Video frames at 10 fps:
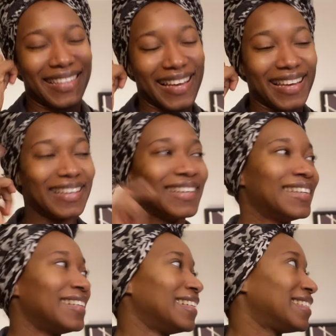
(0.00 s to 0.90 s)
yeah.
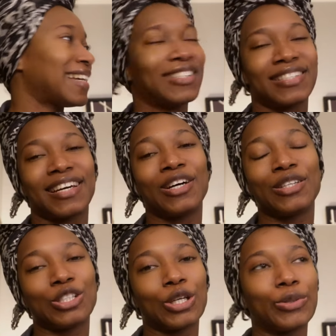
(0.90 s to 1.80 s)
Ty I just got out
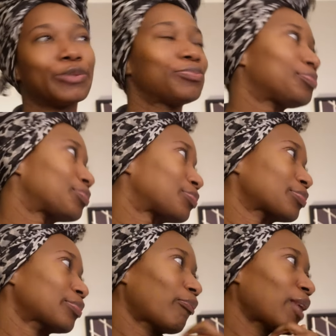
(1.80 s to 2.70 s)
the shower.
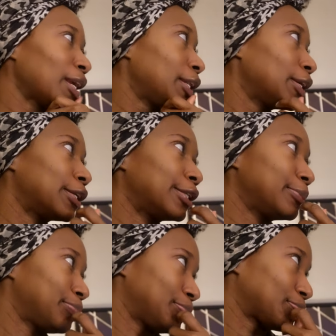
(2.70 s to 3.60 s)
You look good.
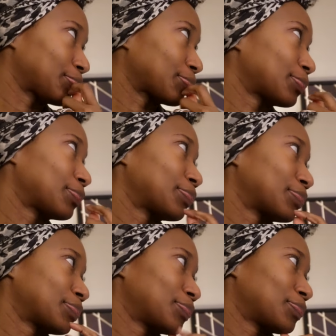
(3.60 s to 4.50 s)

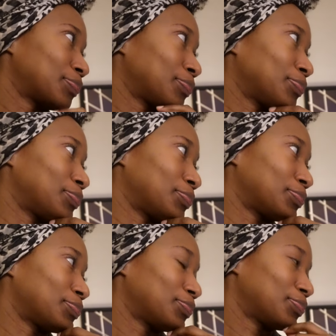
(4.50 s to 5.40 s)

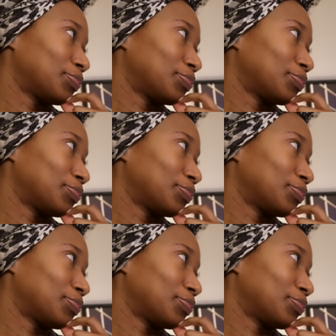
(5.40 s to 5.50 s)
Mm-hmm.